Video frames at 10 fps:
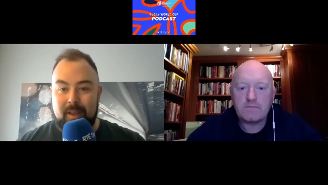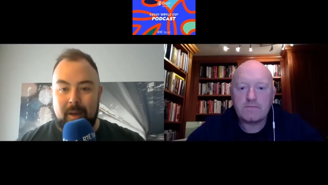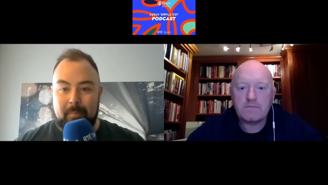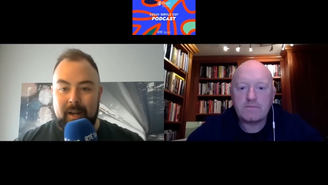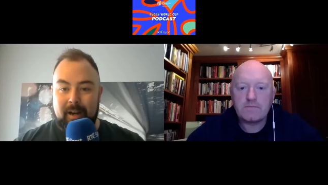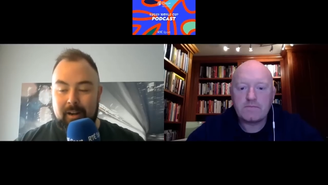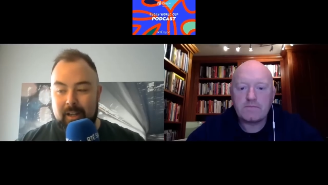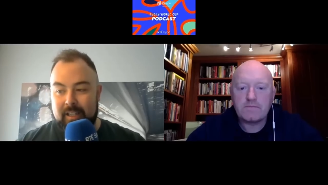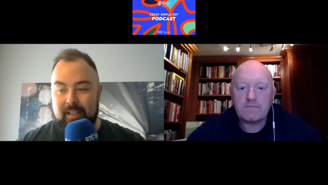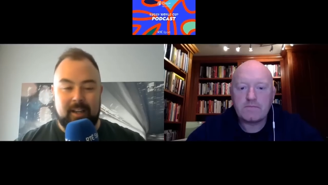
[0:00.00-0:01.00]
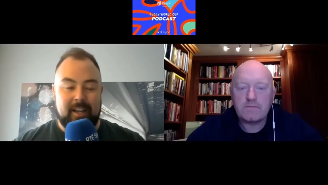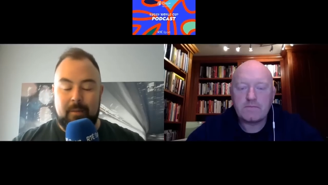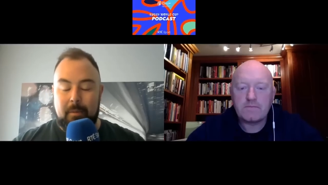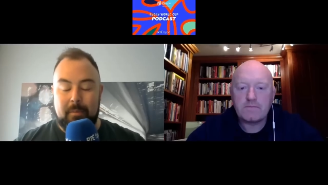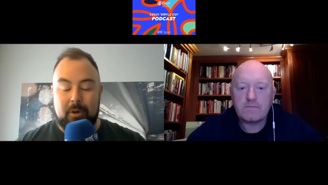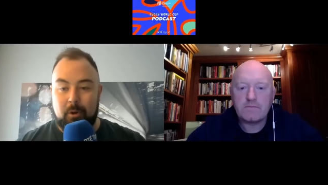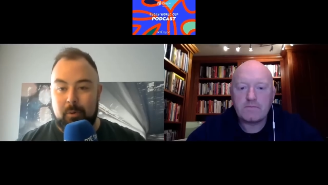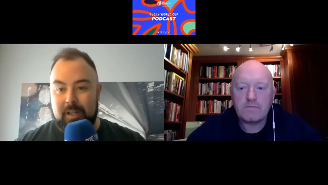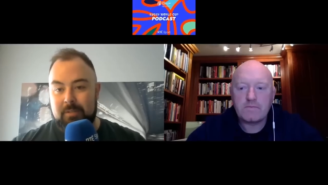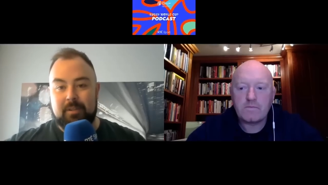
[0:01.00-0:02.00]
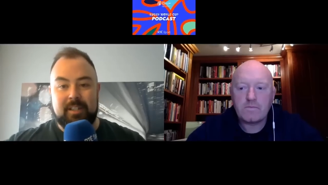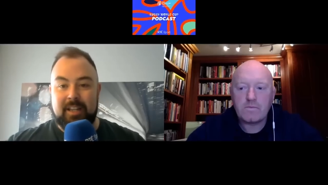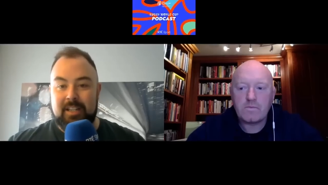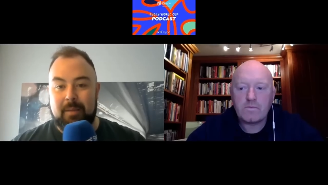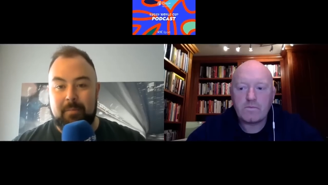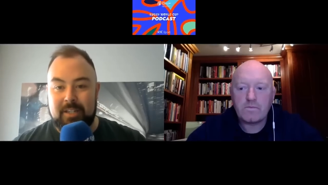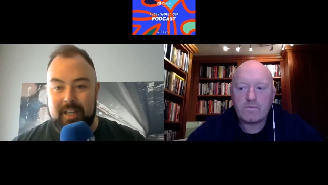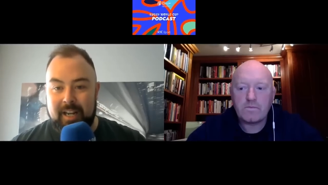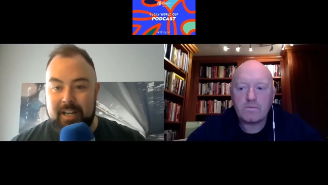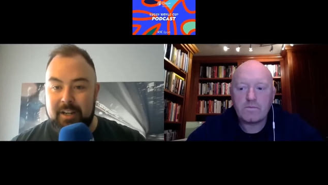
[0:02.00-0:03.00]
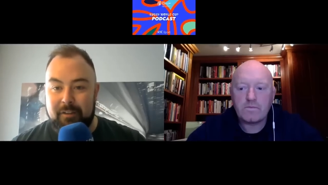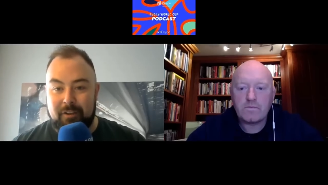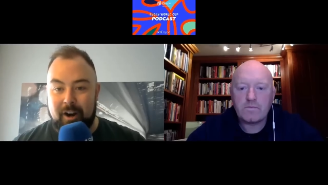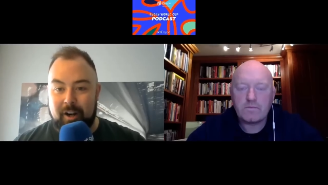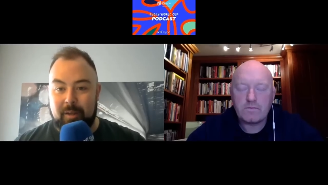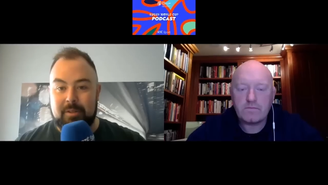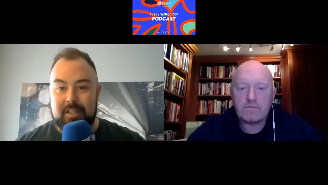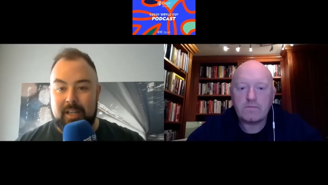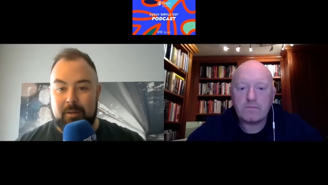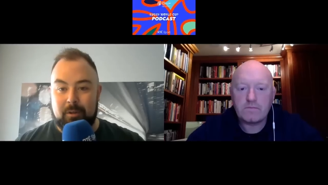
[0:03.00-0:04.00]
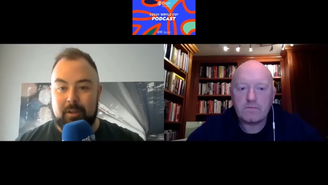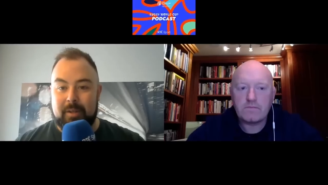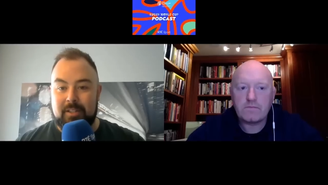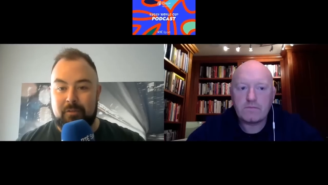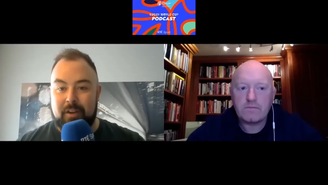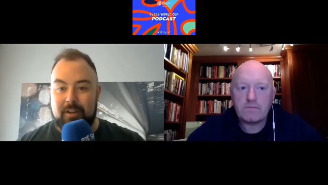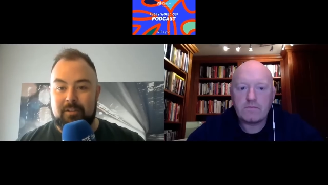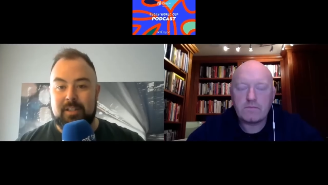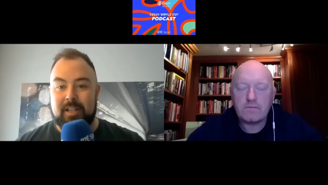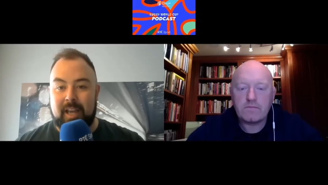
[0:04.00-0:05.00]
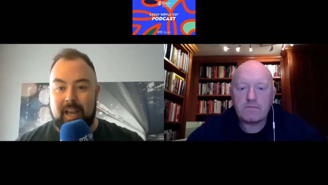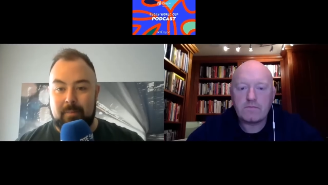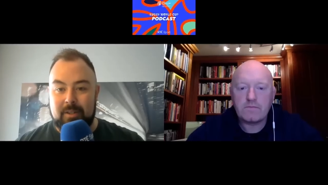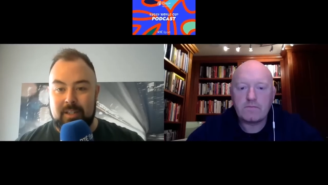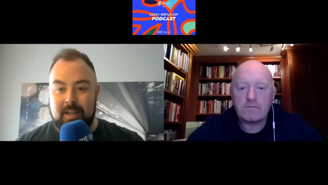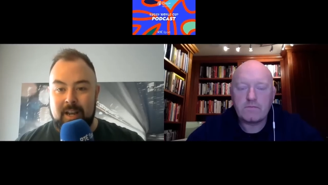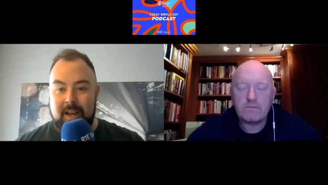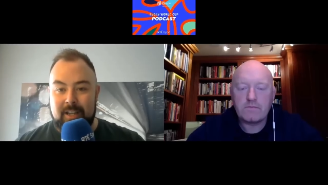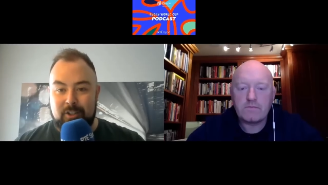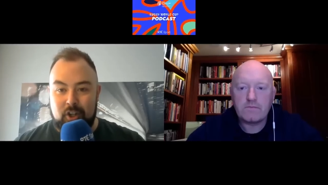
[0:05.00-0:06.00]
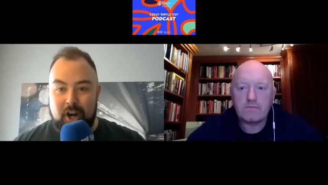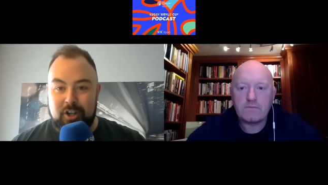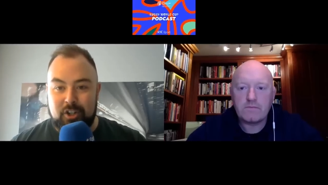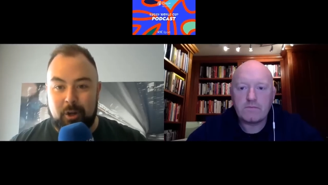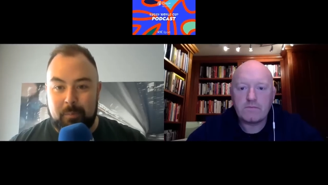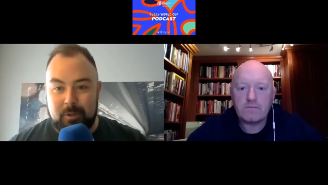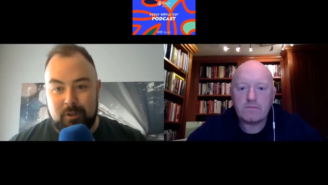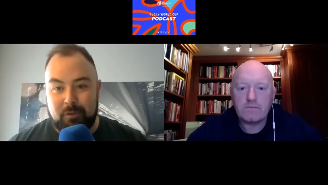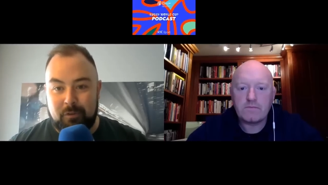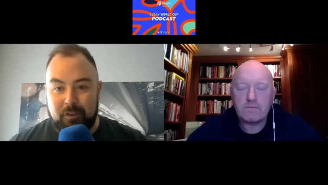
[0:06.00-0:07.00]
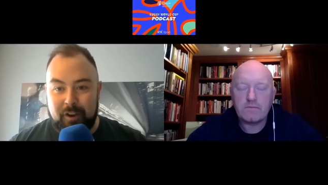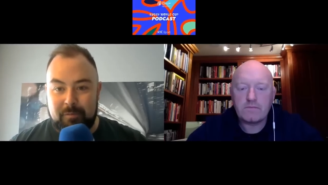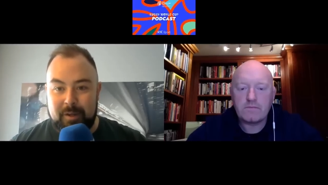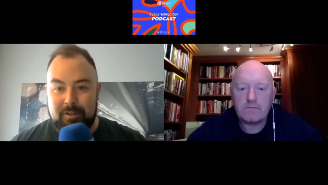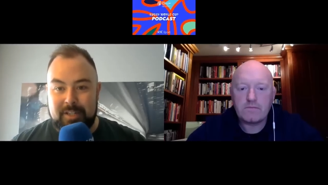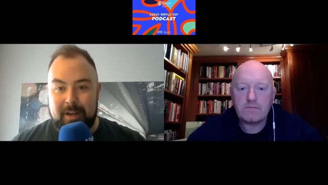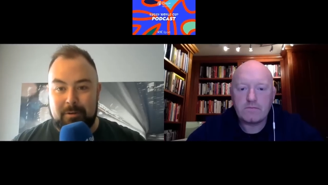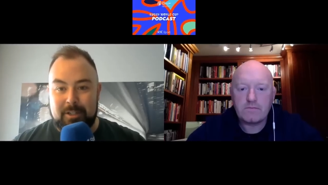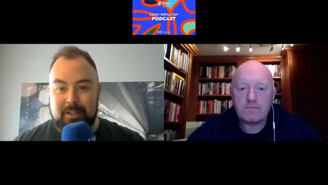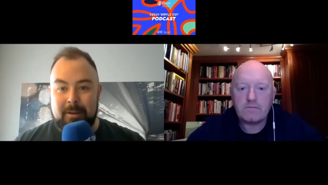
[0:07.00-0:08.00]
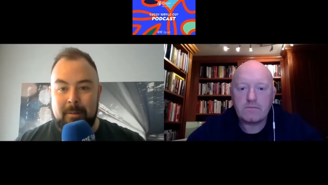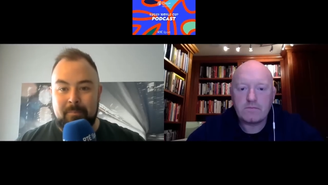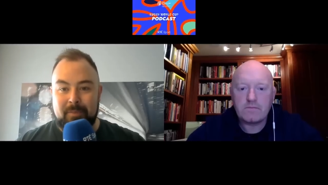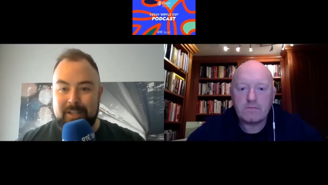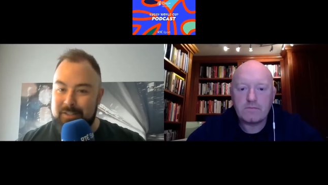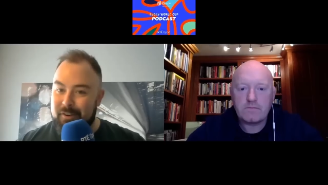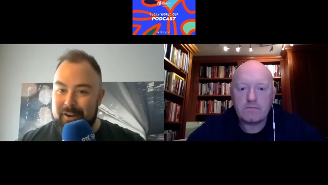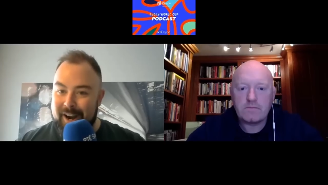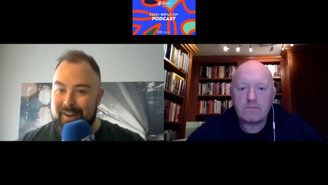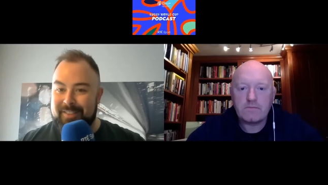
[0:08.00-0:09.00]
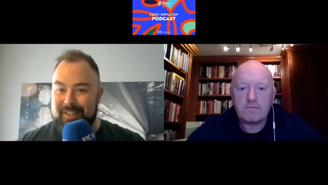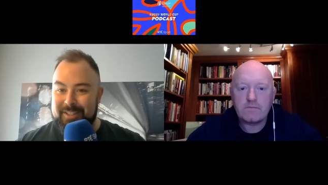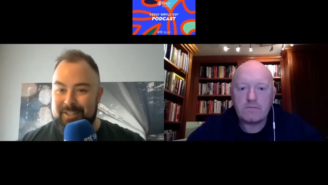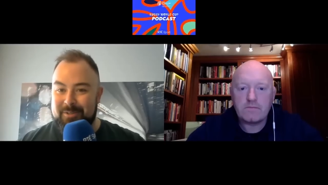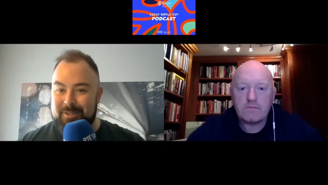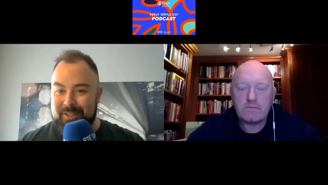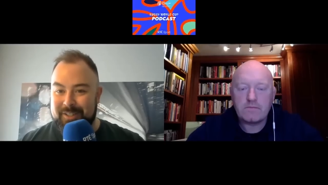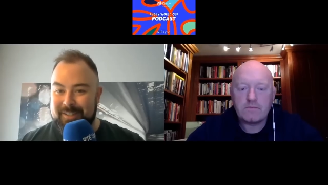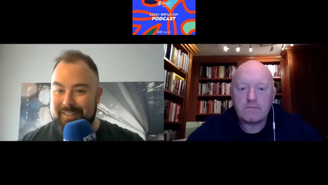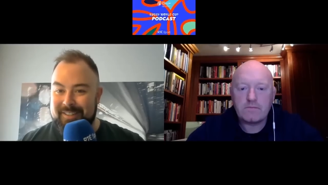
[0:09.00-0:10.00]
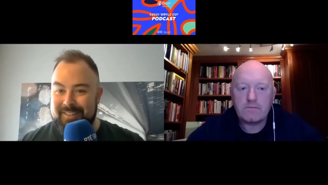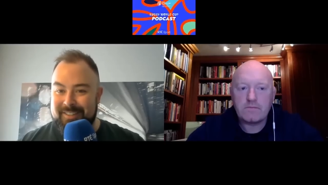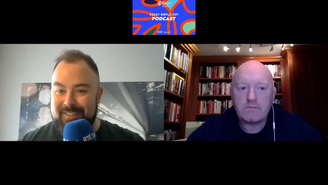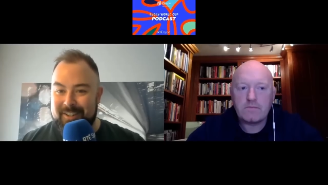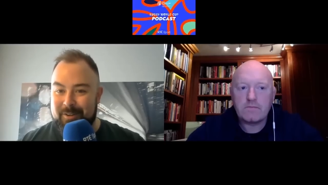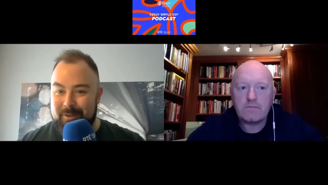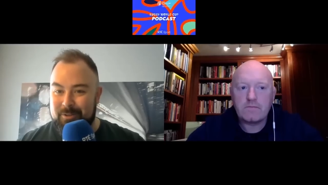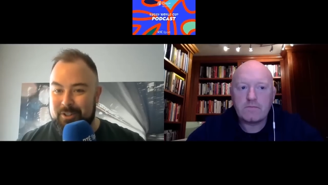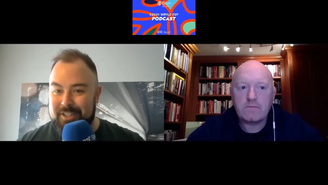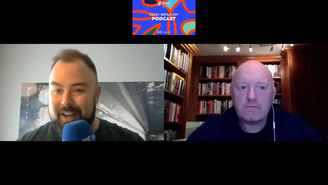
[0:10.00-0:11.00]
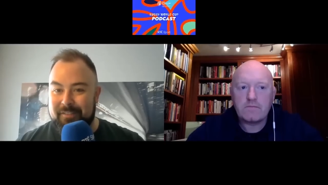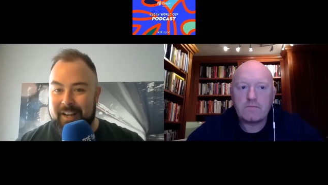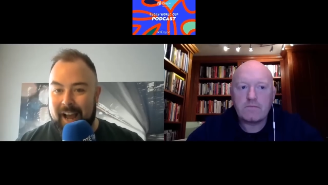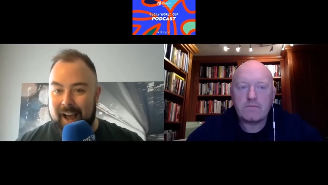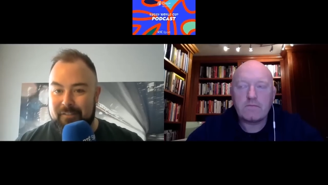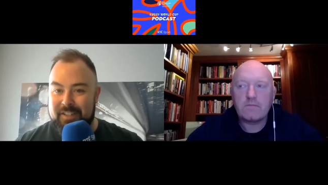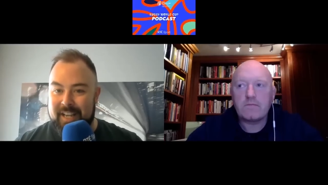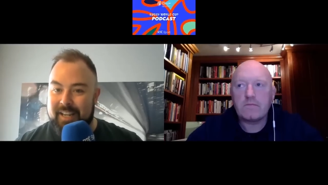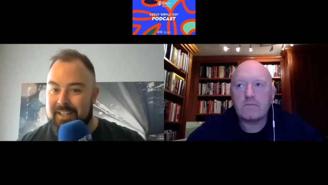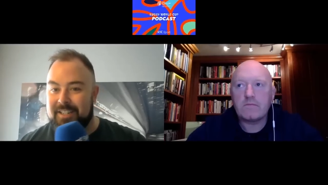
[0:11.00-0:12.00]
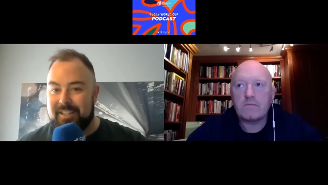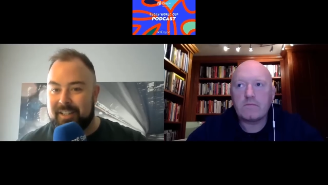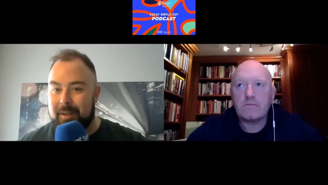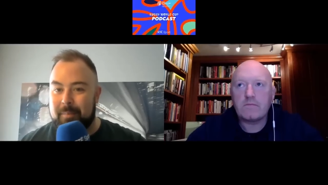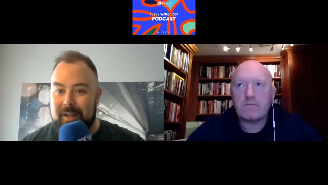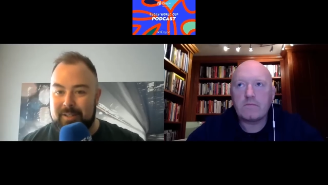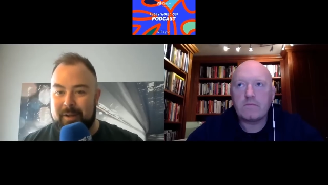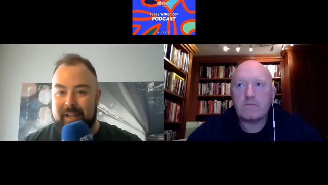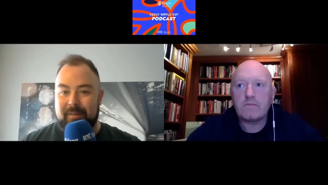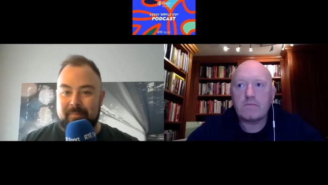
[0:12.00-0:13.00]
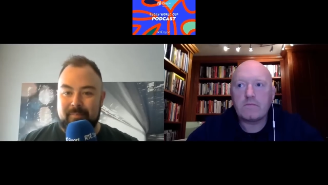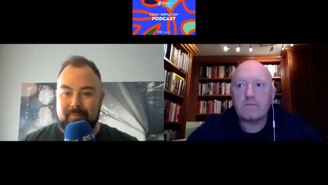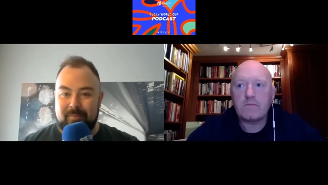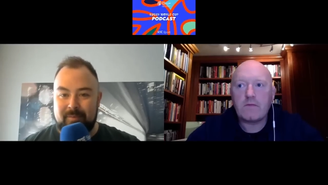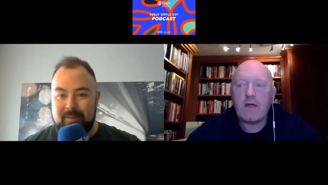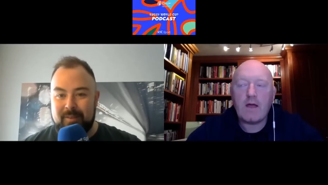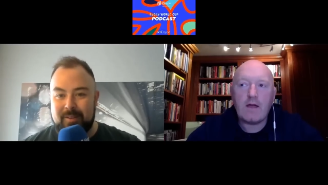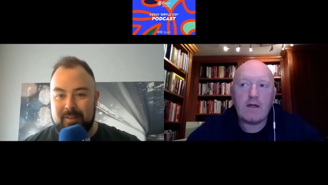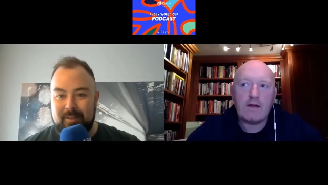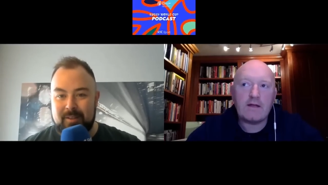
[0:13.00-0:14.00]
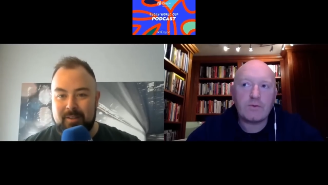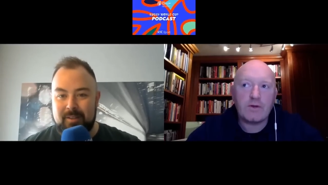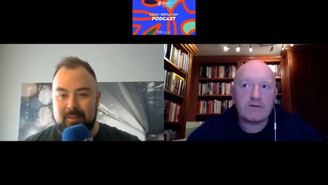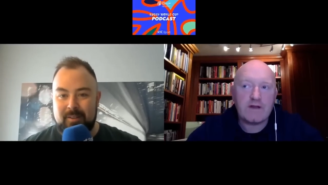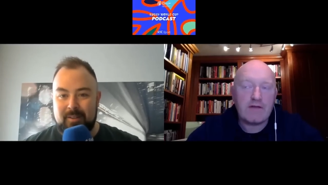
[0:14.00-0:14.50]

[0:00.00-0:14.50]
Speaker 1: a player like, I can't remember who it was, we'll say Damien De Allende for argument's sake, one of the best defenders in the game, is is charging up at you from five metres out. It's a very hard thing to do to to know you just have that half a second to get that pass away.
Speaker 2: Yeah, and that's why the South